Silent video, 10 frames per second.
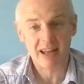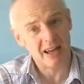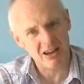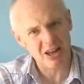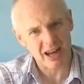
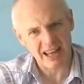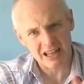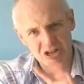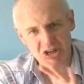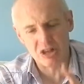get
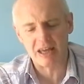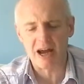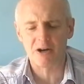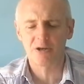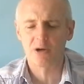this earthy
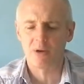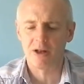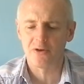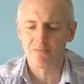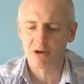character in quite a
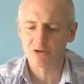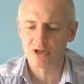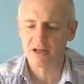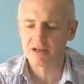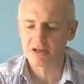lot of Beaujolais,